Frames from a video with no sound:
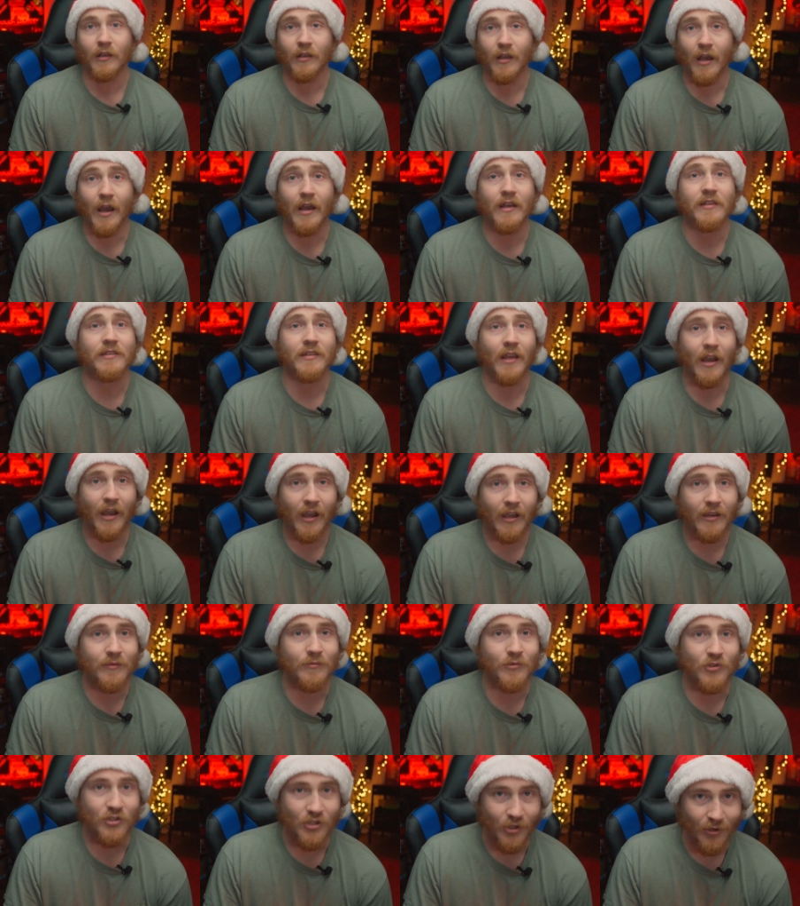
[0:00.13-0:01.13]
Guys, I
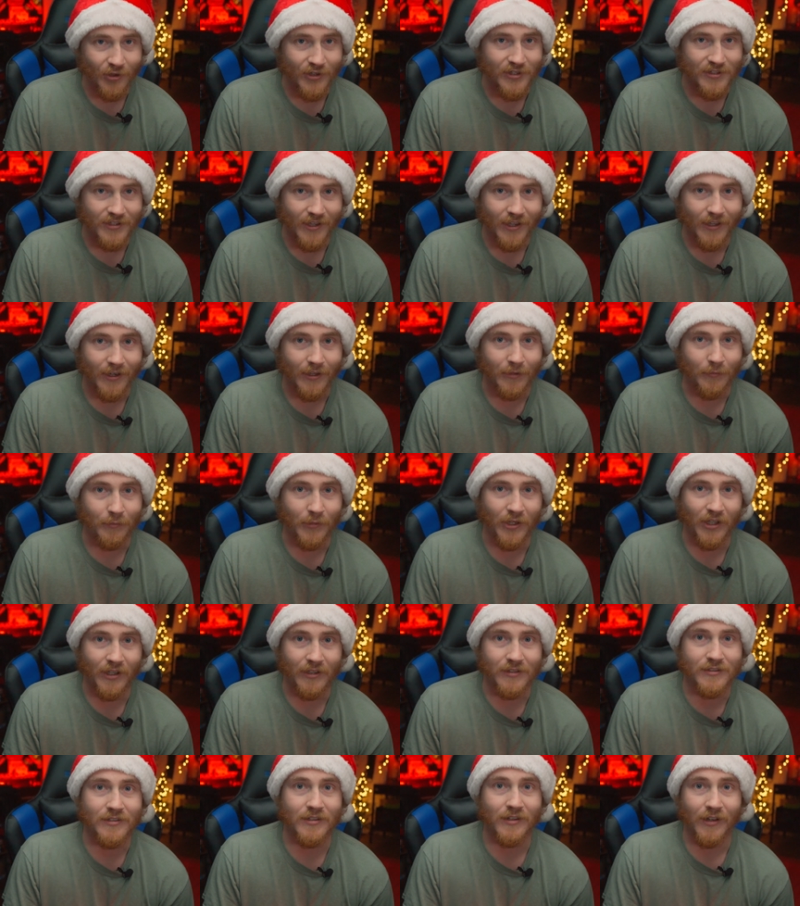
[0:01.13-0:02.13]
am so excited
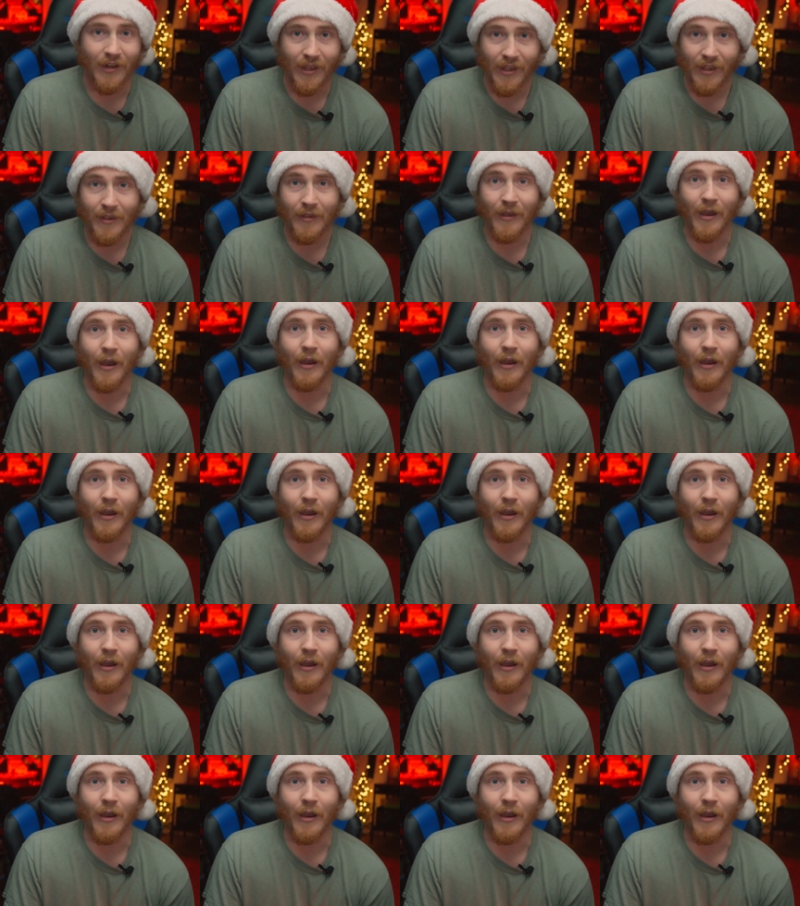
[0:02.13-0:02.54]
because today